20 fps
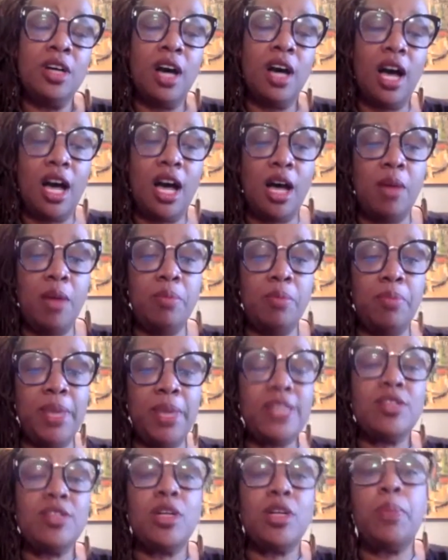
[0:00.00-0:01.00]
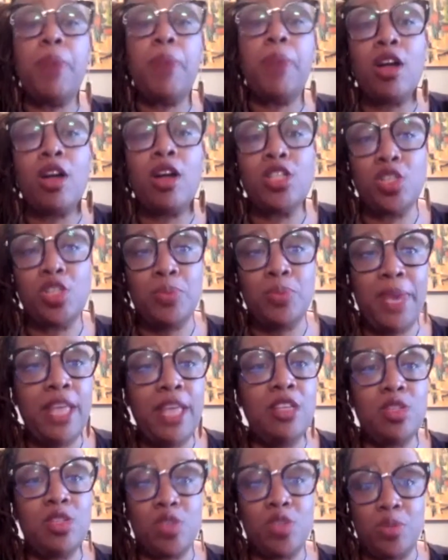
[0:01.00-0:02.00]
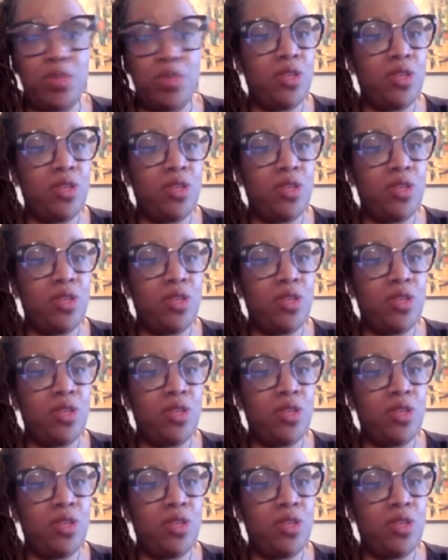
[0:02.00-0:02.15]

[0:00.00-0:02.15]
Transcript: um, based on a partial manuscript.